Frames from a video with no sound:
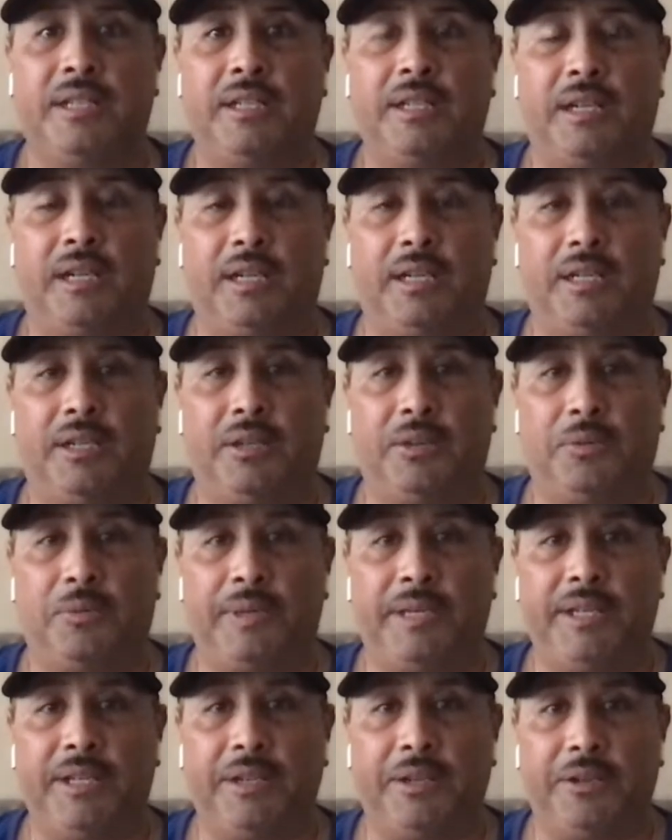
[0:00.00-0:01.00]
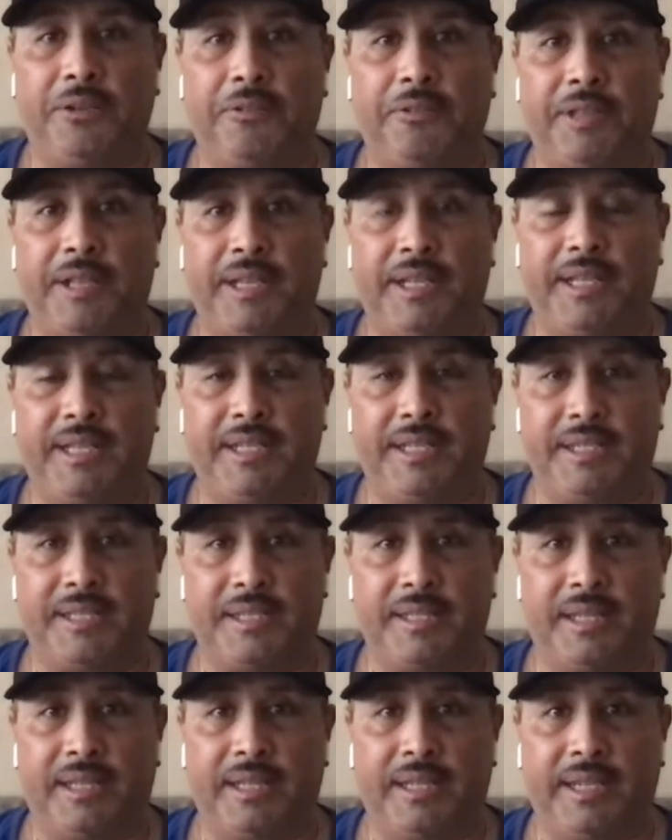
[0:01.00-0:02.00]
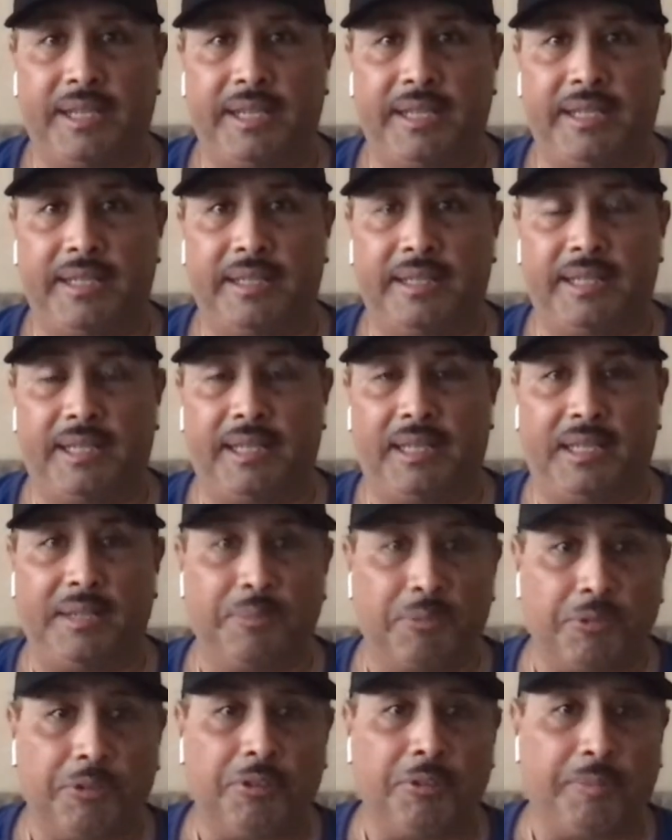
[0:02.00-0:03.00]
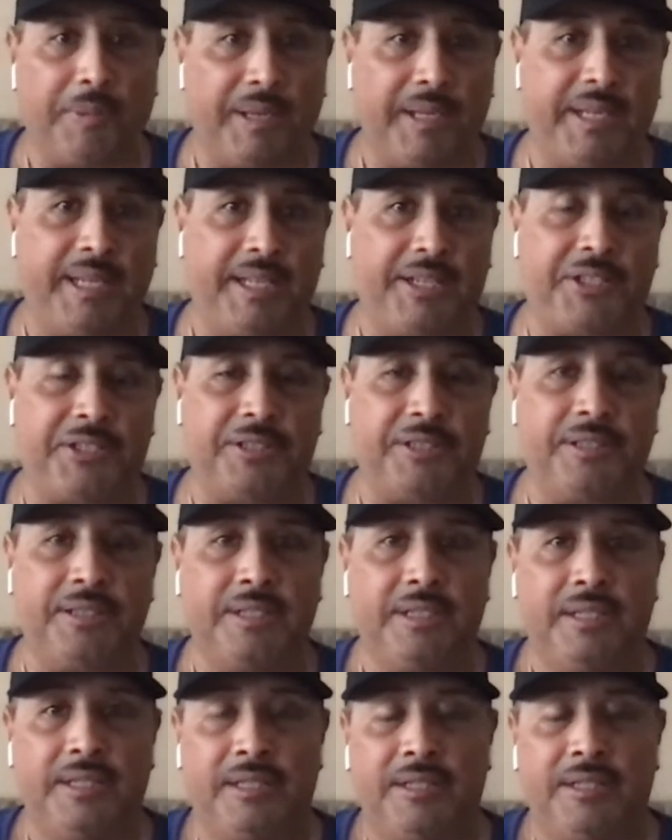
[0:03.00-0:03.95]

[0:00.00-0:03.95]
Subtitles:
We know that he is not a liberal by nature.